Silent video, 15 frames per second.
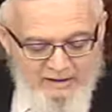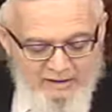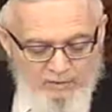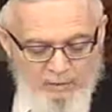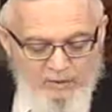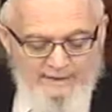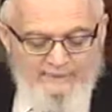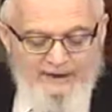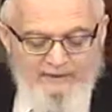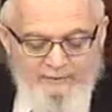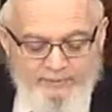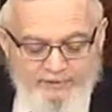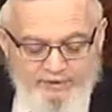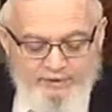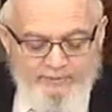What about if a
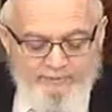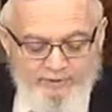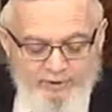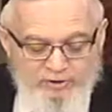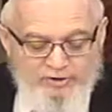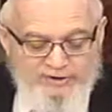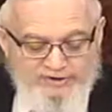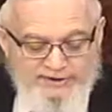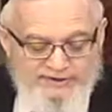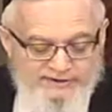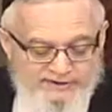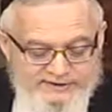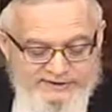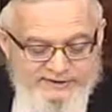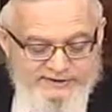person
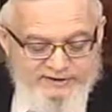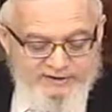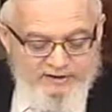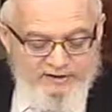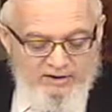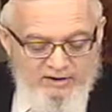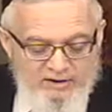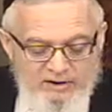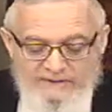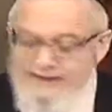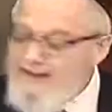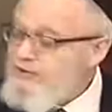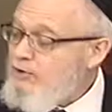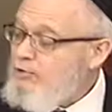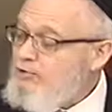purchases a
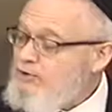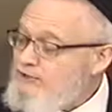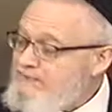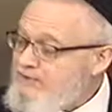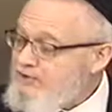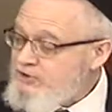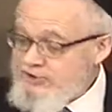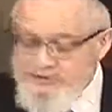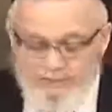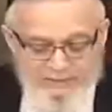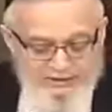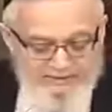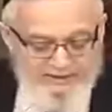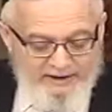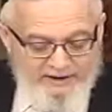non-kosher species with
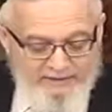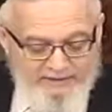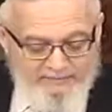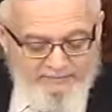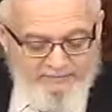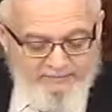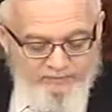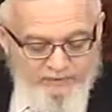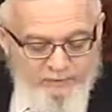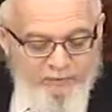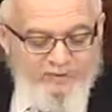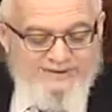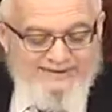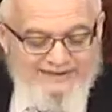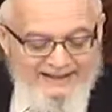the money,
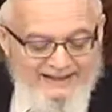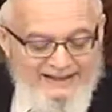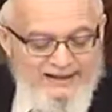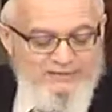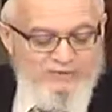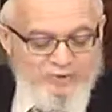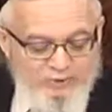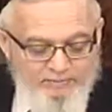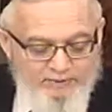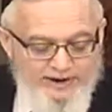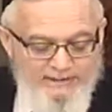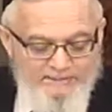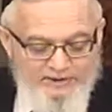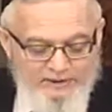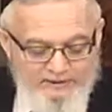or slaves or
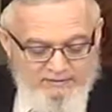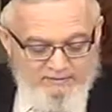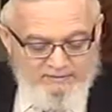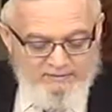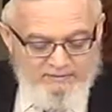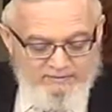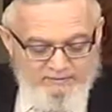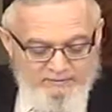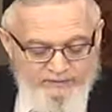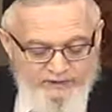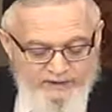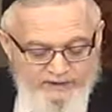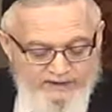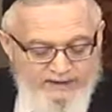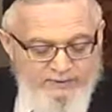property,
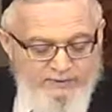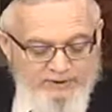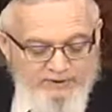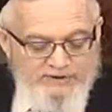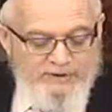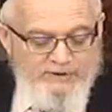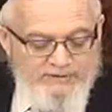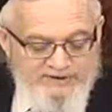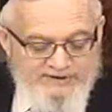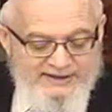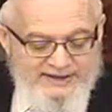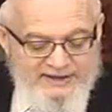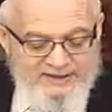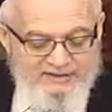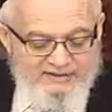that a person
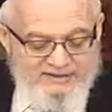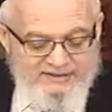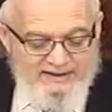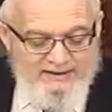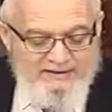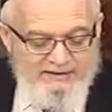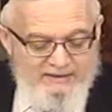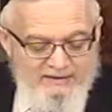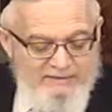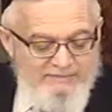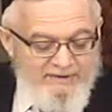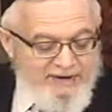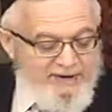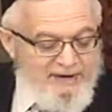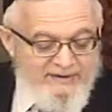understands that the
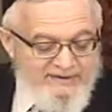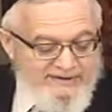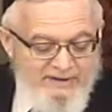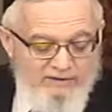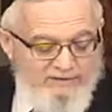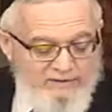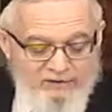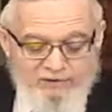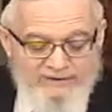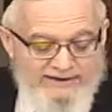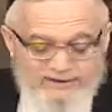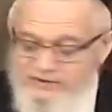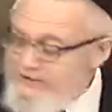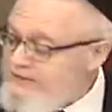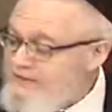money itself, the
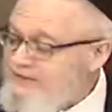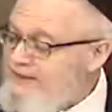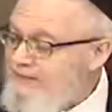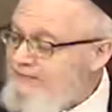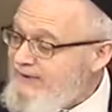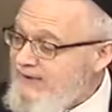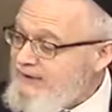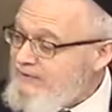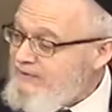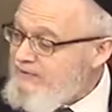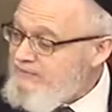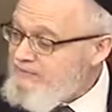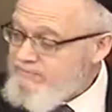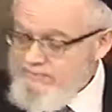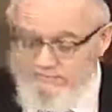transit, is not valid,
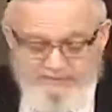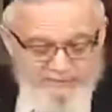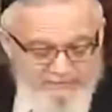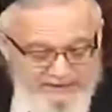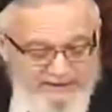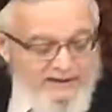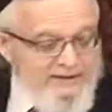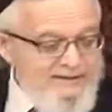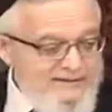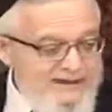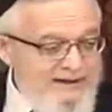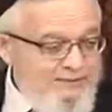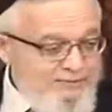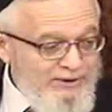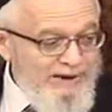meaning it's
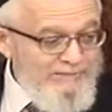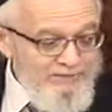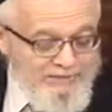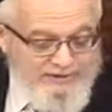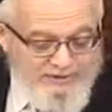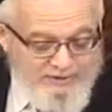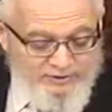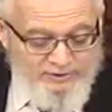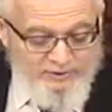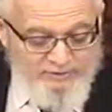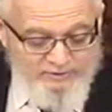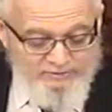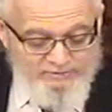not a proper thing to do.